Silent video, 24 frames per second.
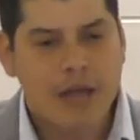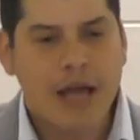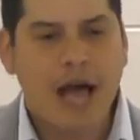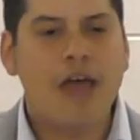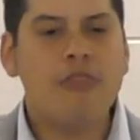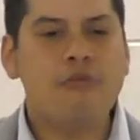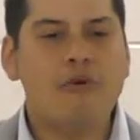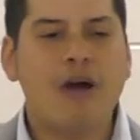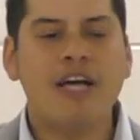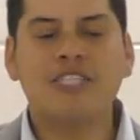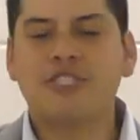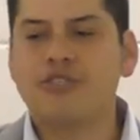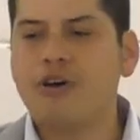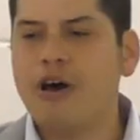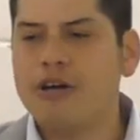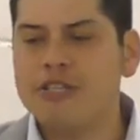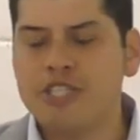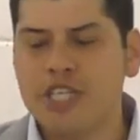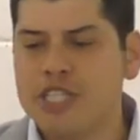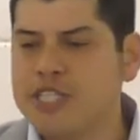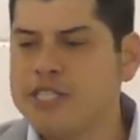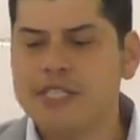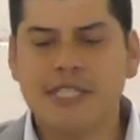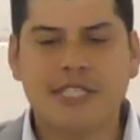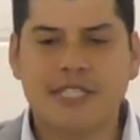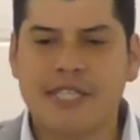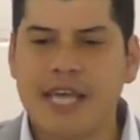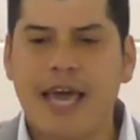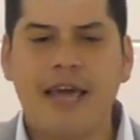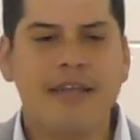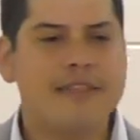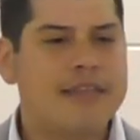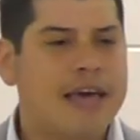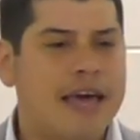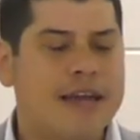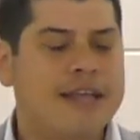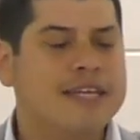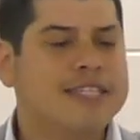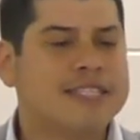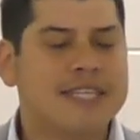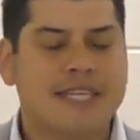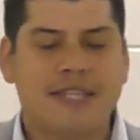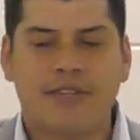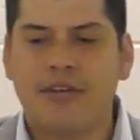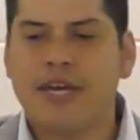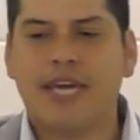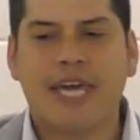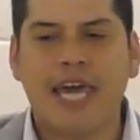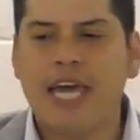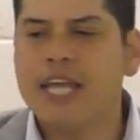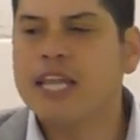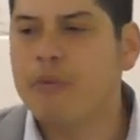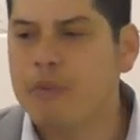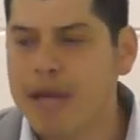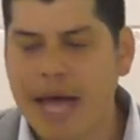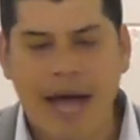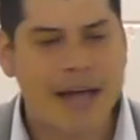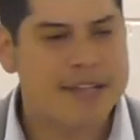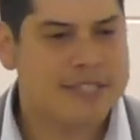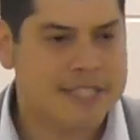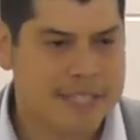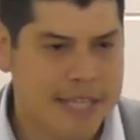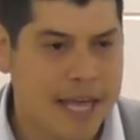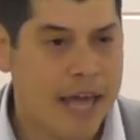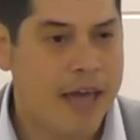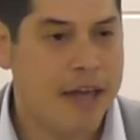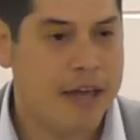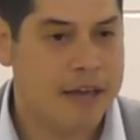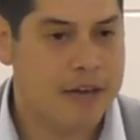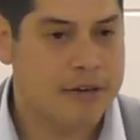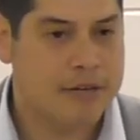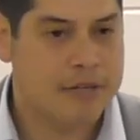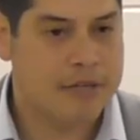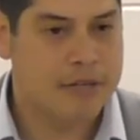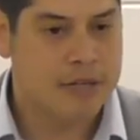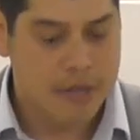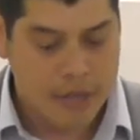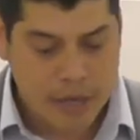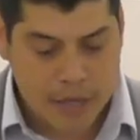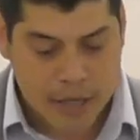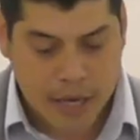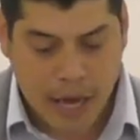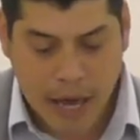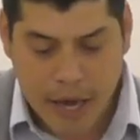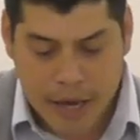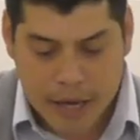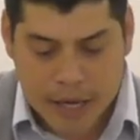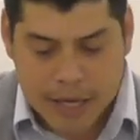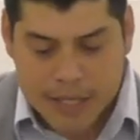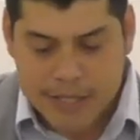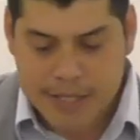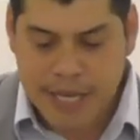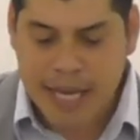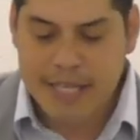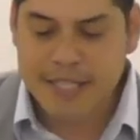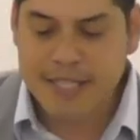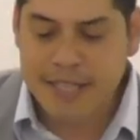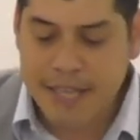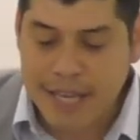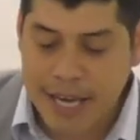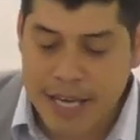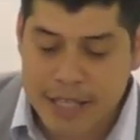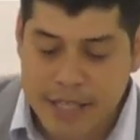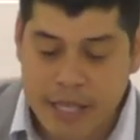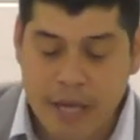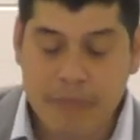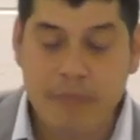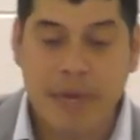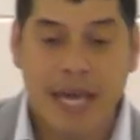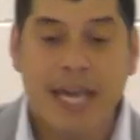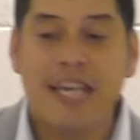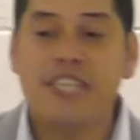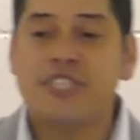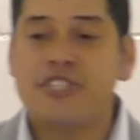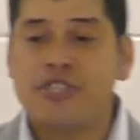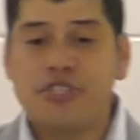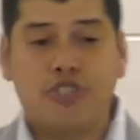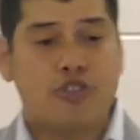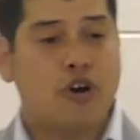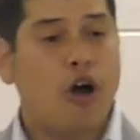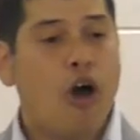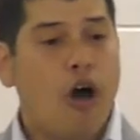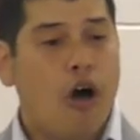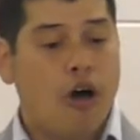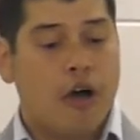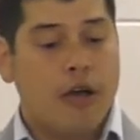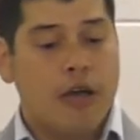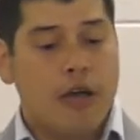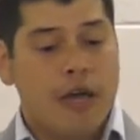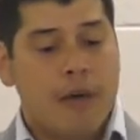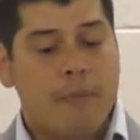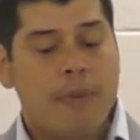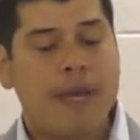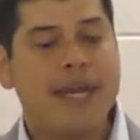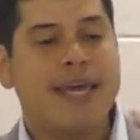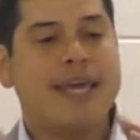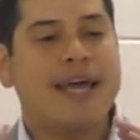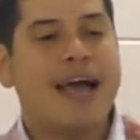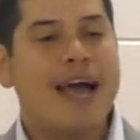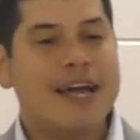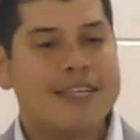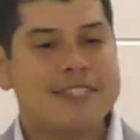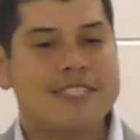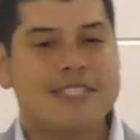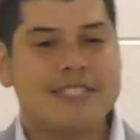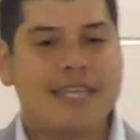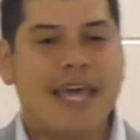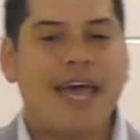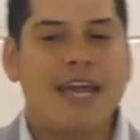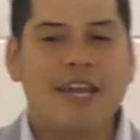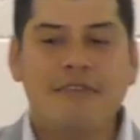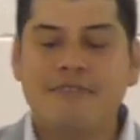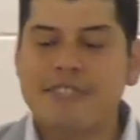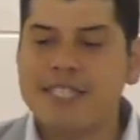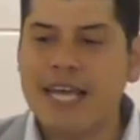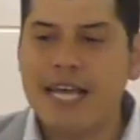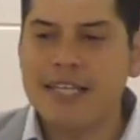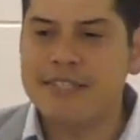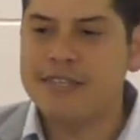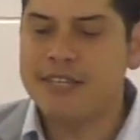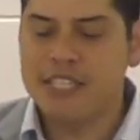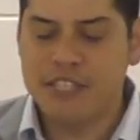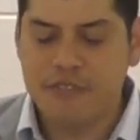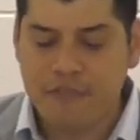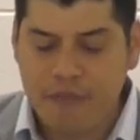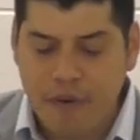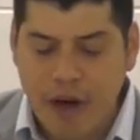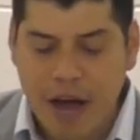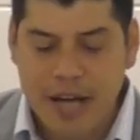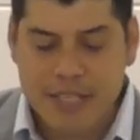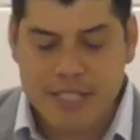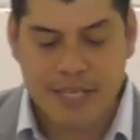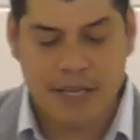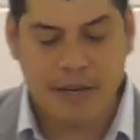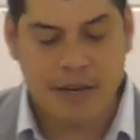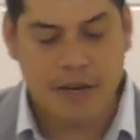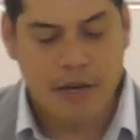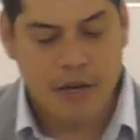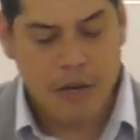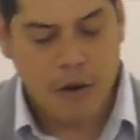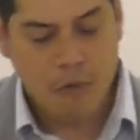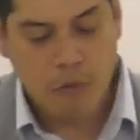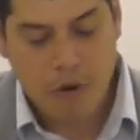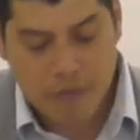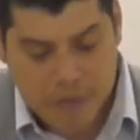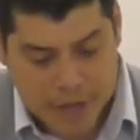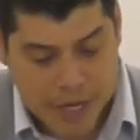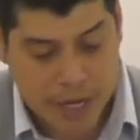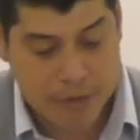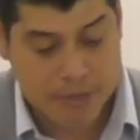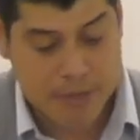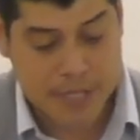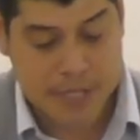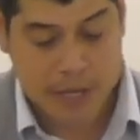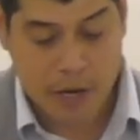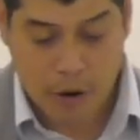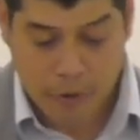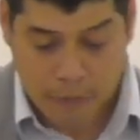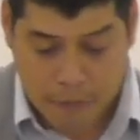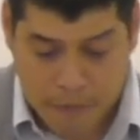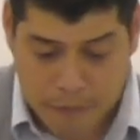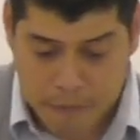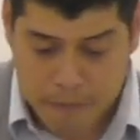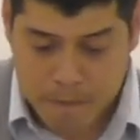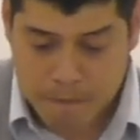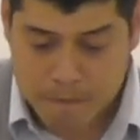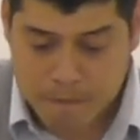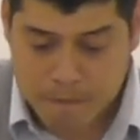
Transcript: Otherwise, God Jesus is saying that his, the kingdom can't stand. Okay? Satan's kingdom is strong, but it can't stand if Satan is fighting within himself.